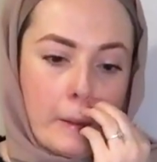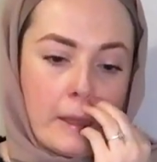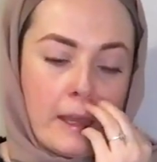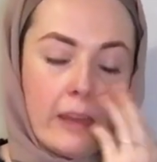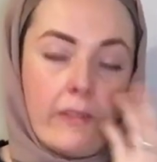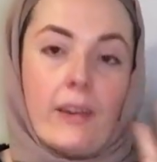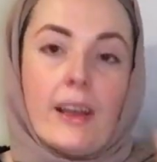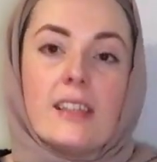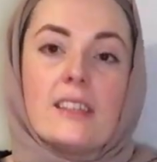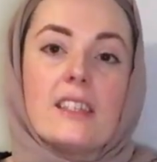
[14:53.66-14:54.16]

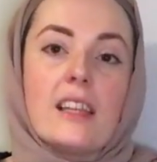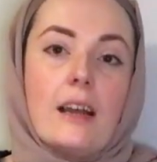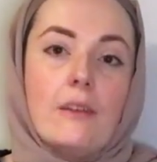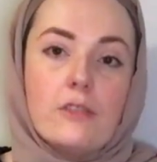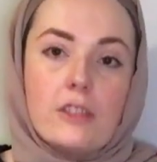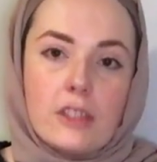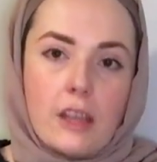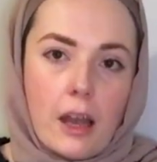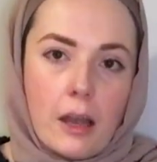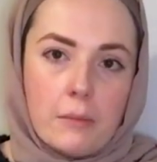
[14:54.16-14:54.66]
give
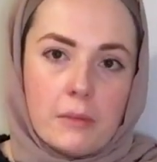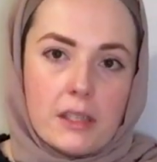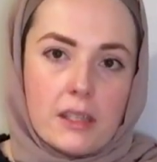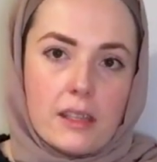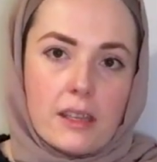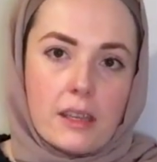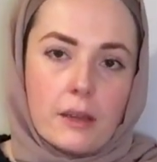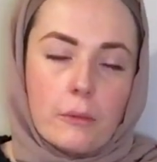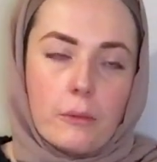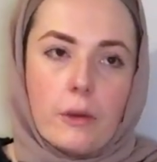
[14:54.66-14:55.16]
ourselves time
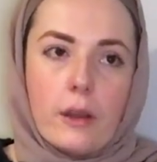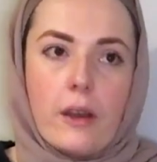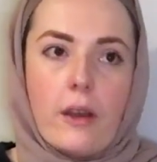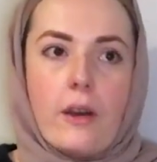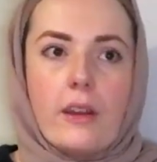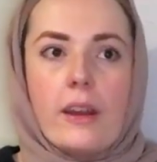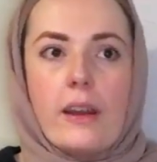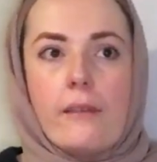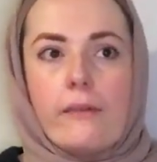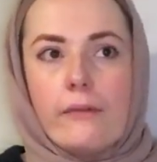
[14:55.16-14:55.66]
to think. We're
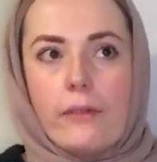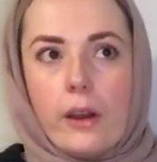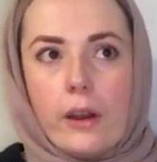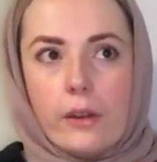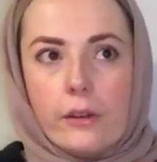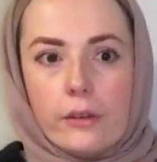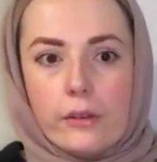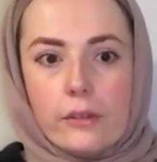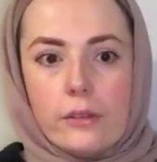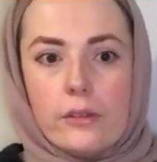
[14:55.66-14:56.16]
on our
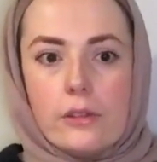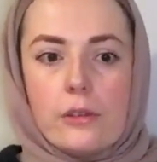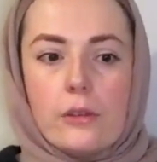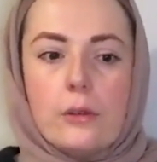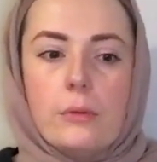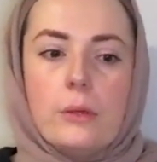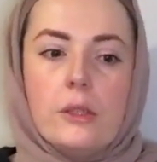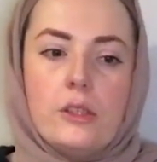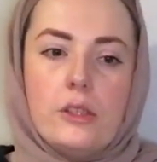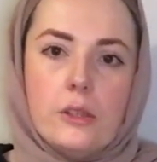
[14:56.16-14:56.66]
phones
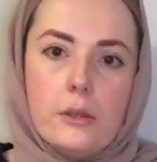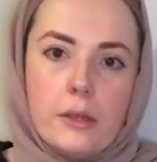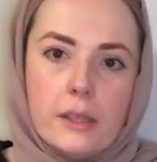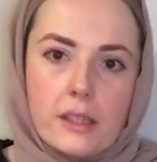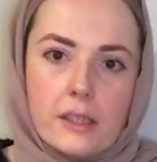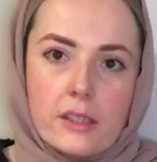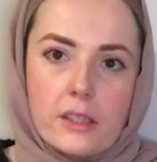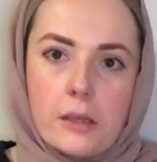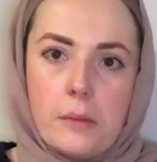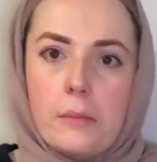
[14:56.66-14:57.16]
or we're
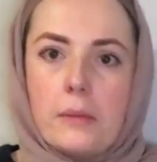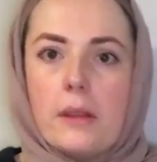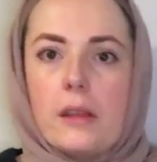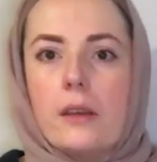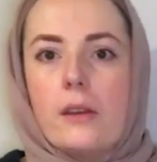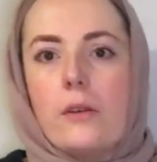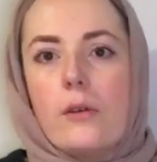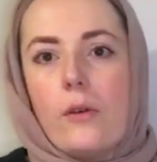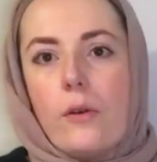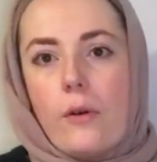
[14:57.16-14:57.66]
doing
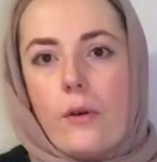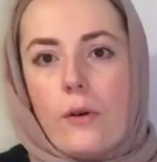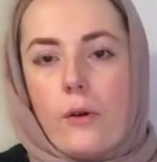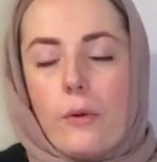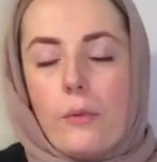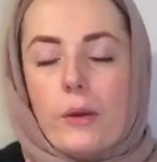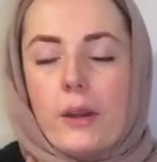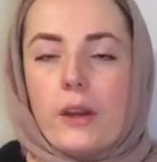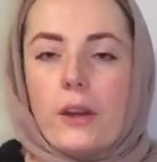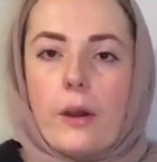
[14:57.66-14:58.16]
something
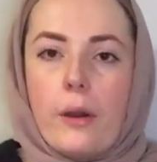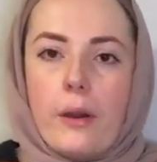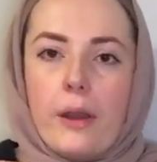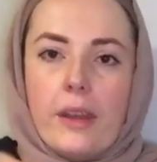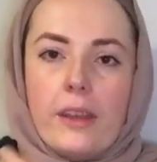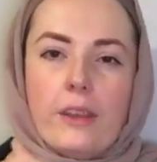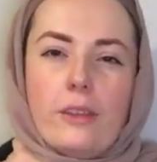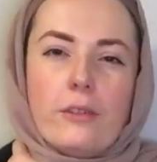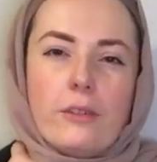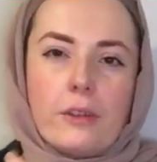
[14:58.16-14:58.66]
or we're
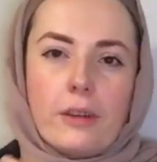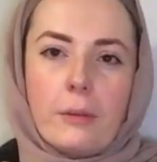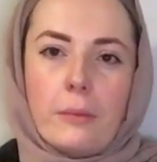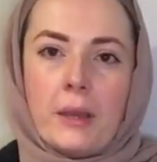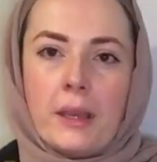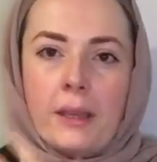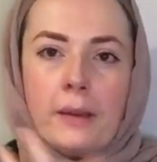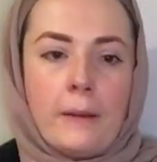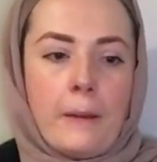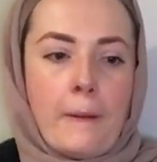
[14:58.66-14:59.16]
going, you know what I
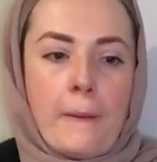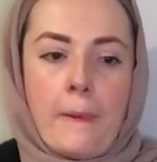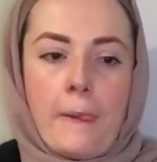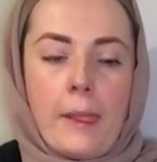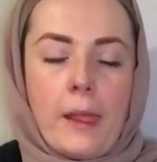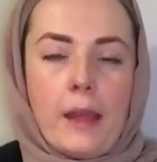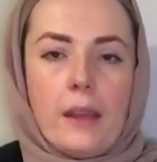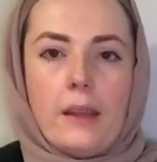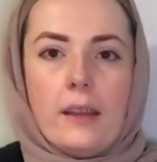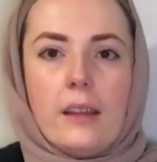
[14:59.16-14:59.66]
mean?
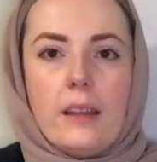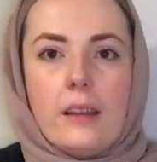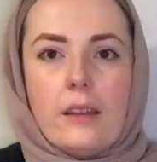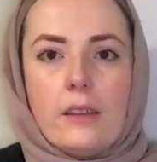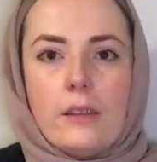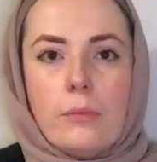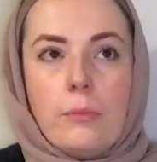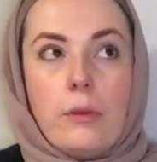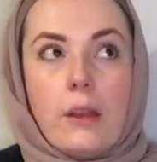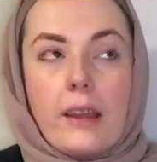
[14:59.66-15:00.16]

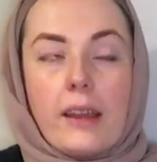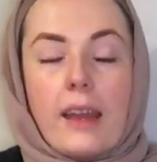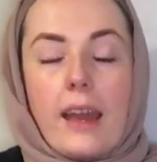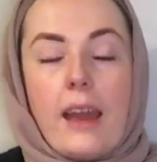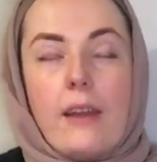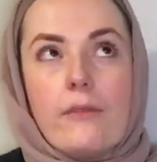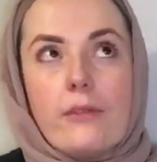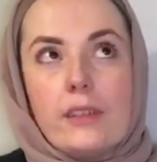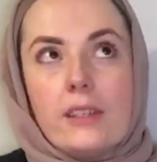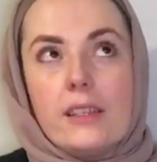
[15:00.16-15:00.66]
like
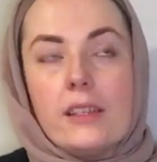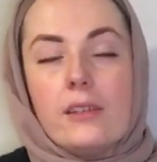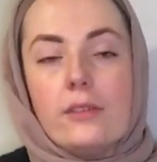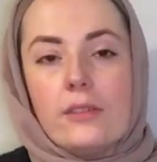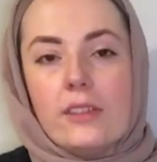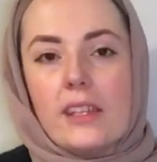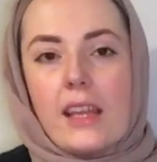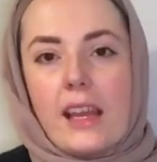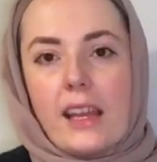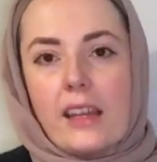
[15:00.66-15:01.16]
every
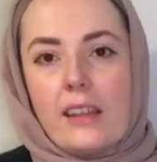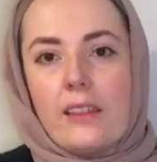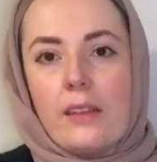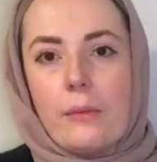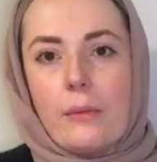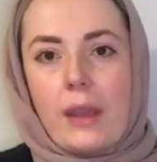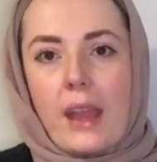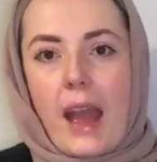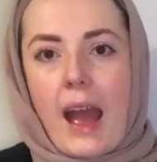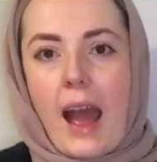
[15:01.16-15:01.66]
single second
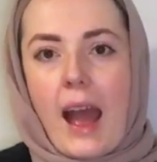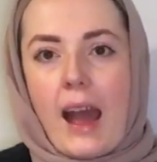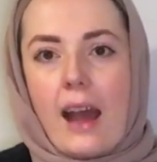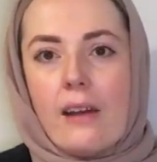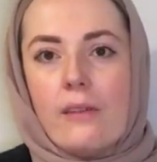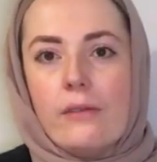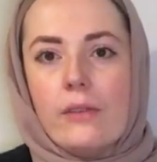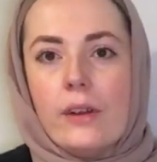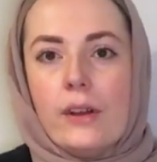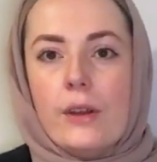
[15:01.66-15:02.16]
that we
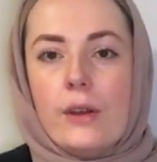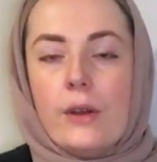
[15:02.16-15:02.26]
have